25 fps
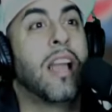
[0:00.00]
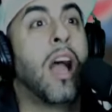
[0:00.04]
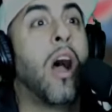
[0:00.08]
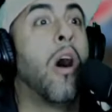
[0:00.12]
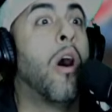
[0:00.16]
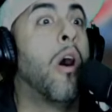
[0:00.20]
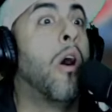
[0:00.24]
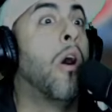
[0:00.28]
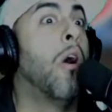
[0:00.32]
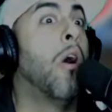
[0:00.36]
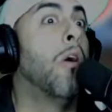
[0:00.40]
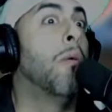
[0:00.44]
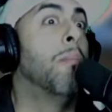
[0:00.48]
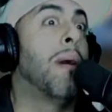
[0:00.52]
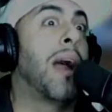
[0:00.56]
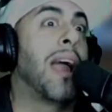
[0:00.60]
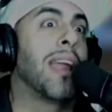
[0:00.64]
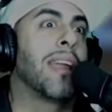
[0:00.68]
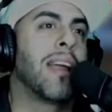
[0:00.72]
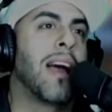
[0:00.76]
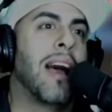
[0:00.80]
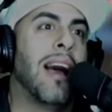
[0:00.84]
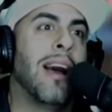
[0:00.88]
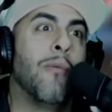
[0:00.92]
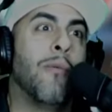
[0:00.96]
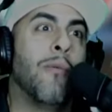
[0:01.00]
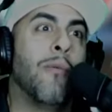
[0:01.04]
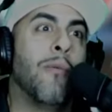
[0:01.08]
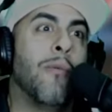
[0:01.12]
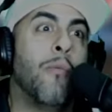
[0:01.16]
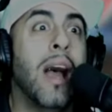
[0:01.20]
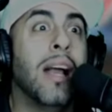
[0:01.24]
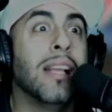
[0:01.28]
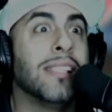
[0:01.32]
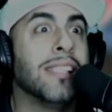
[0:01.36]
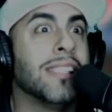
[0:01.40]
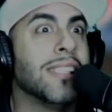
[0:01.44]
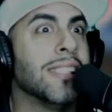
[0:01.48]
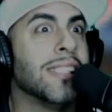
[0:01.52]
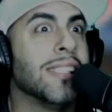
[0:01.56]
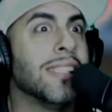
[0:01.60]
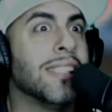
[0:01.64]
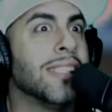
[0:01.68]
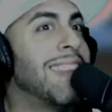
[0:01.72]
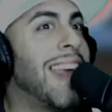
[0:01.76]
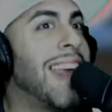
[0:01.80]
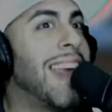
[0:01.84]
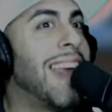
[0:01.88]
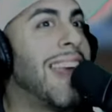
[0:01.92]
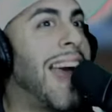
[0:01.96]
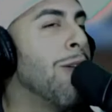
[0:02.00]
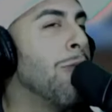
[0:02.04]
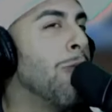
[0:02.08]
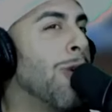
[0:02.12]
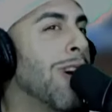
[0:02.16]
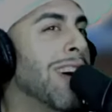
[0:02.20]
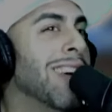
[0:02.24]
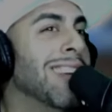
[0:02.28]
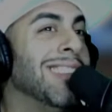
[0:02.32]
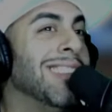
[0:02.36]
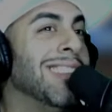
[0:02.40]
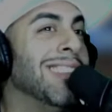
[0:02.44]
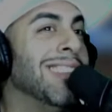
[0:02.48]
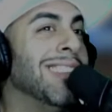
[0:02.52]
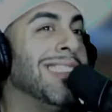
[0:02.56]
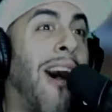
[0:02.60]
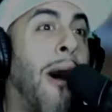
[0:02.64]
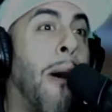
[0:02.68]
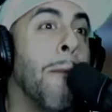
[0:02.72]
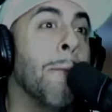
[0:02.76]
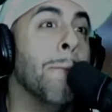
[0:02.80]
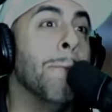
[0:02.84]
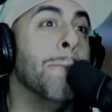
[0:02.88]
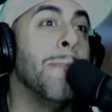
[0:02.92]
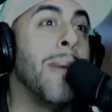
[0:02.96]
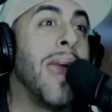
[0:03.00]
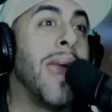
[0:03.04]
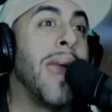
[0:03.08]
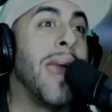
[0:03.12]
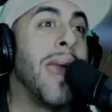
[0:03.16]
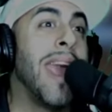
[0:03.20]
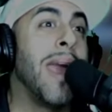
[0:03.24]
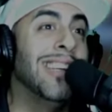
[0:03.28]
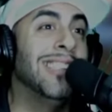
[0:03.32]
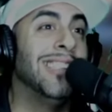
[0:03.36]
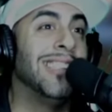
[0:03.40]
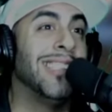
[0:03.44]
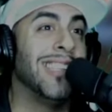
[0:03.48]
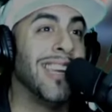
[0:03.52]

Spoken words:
Oh, my God. What? Mm-hmm. That was amazing.